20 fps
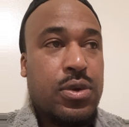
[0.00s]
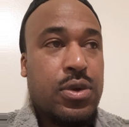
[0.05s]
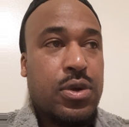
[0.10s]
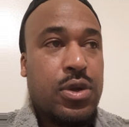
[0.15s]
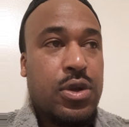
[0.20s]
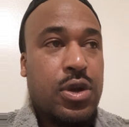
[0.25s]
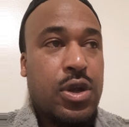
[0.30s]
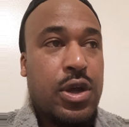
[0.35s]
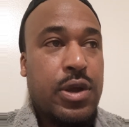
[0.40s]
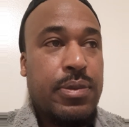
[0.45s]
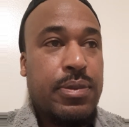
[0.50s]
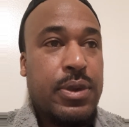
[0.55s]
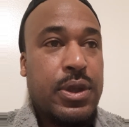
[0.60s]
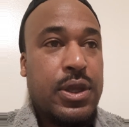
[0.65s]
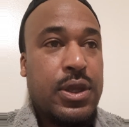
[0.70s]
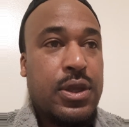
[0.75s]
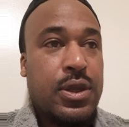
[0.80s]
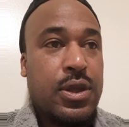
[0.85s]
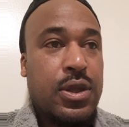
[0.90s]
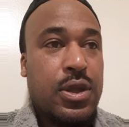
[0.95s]
You know what I
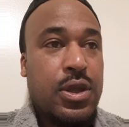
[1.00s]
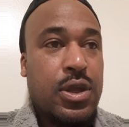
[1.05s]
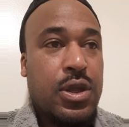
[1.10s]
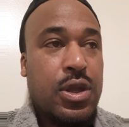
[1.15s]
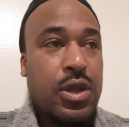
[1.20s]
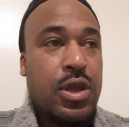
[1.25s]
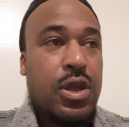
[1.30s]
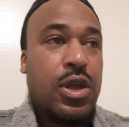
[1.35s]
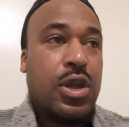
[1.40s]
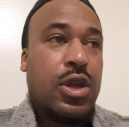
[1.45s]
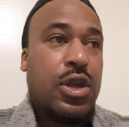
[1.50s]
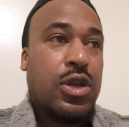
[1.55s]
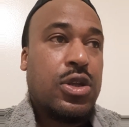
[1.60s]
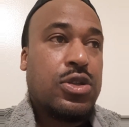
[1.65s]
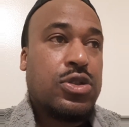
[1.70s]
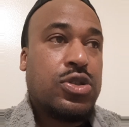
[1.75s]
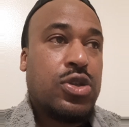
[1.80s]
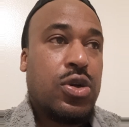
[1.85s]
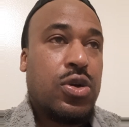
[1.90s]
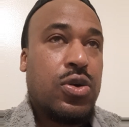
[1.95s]
mean?
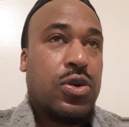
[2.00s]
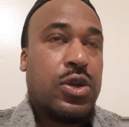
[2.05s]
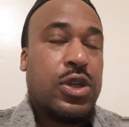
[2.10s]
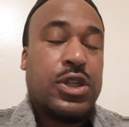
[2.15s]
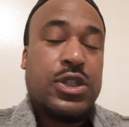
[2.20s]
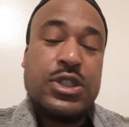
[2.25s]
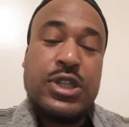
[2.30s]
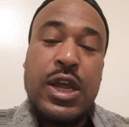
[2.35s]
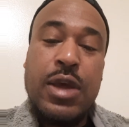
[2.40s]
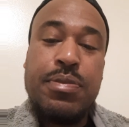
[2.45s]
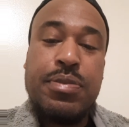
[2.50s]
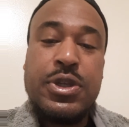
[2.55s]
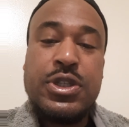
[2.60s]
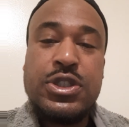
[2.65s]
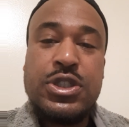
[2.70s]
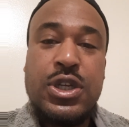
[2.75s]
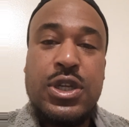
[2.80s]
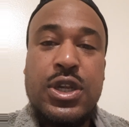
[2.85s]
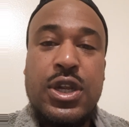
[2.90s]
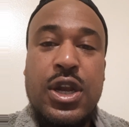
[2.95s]
So this type of
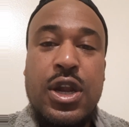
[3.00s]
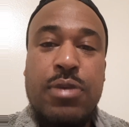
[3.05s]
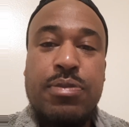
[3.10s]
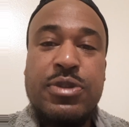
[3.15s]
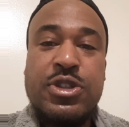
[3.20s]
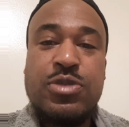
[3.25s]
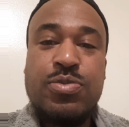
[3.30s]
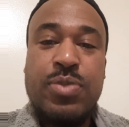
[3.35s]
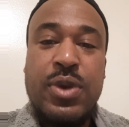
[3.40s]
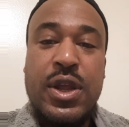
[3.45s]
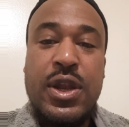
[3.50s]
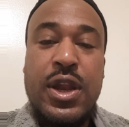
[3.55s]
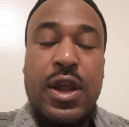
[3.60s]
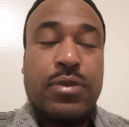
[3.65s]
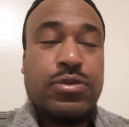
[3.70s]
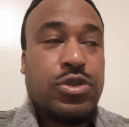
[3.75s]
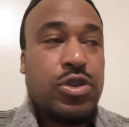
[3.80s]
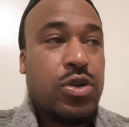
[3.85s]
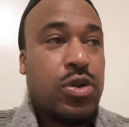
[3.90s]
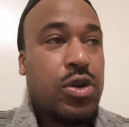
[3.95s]
shit that I'm explaining, I'm
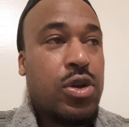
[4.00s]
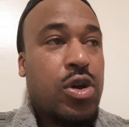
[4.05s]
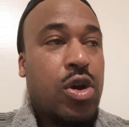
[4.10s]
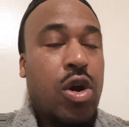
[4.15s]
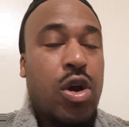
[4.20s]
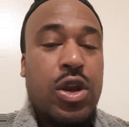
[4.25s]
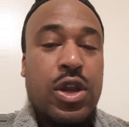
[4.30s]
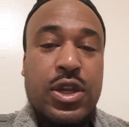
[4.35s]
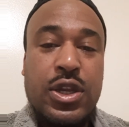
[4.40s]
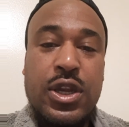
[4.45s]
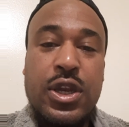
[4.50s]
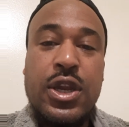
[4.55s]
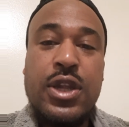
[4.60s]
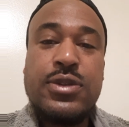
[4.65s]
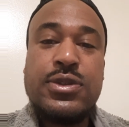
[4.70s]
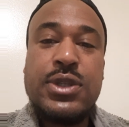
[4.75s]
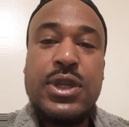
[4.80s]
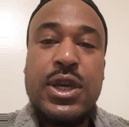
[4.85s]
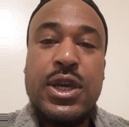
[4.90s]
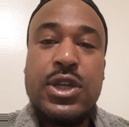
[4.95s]
just gonna call it the
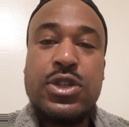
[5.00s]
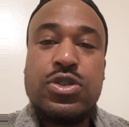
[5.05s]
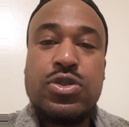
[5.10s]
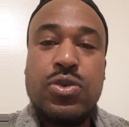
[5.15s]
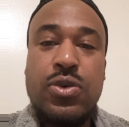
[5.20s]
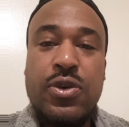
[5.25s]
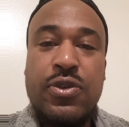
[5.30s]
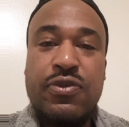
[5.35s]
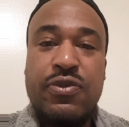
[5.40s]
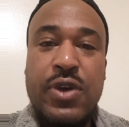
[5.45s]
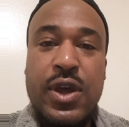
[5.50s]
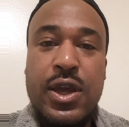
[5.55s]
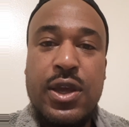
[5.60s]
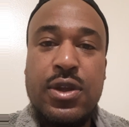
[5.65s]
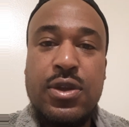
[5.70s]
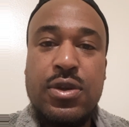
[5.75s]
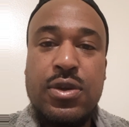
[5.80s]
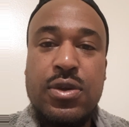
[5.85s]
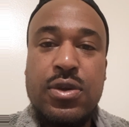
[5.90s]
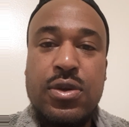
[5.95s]
Nipsey Hussle effect.
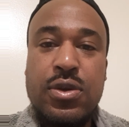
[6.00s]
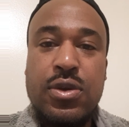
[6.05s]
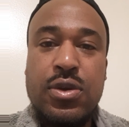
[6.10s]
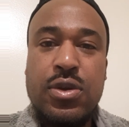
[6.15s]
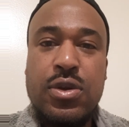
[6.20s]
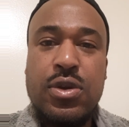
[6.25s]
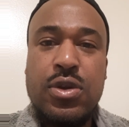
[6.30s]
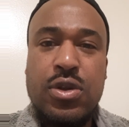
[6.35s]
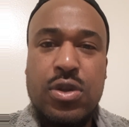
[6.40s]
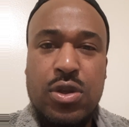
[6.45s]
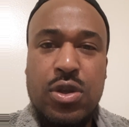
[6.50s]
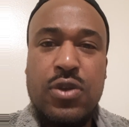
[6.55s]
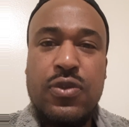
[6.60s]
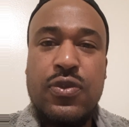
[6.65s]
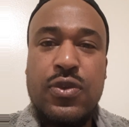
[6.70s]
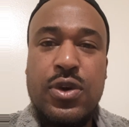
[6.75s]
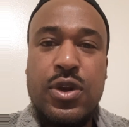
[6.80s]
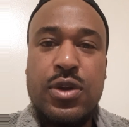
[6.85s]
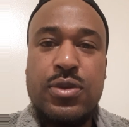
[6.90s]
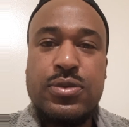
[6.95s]
You
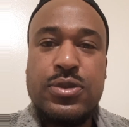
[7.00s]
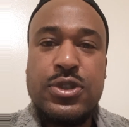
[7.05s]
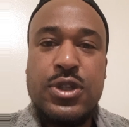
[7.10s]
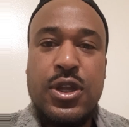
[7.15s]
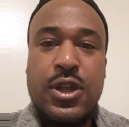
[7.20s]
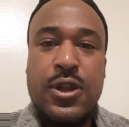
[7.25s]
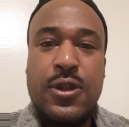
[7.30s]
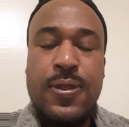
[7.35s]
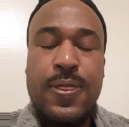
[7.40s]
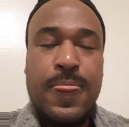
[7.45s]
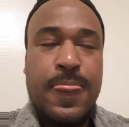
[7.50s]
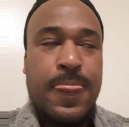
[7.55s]
feel what I'm saying?